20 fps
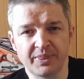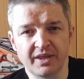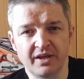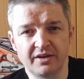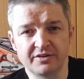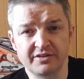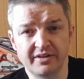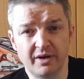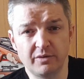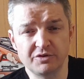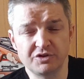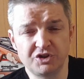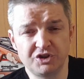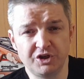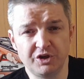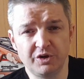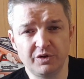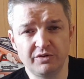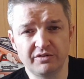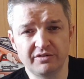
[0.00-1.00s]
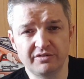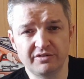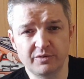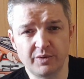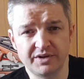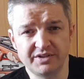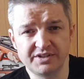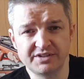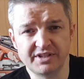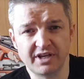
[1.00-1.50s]
So that was June
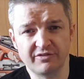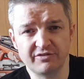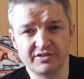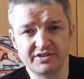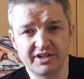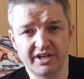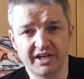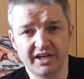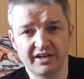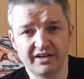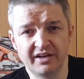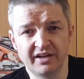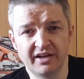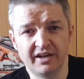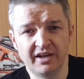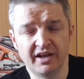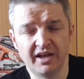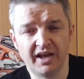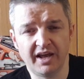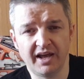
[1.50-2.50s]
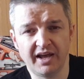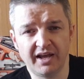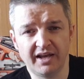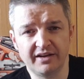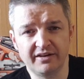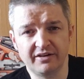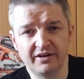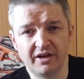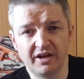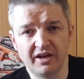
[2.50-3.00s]
2017,
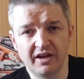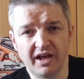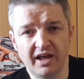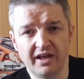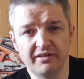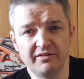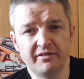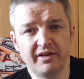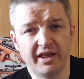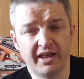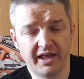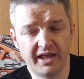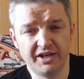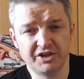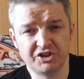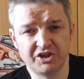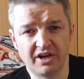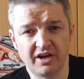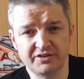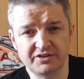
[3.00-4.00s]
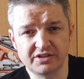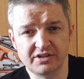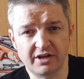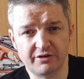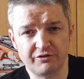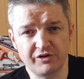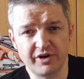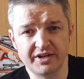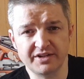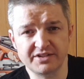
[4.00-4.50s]
and each article I've
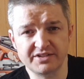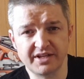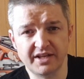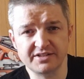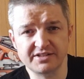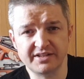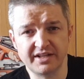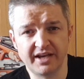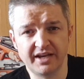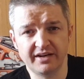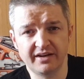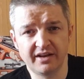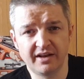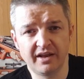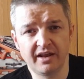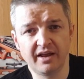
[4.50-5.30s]
written since then,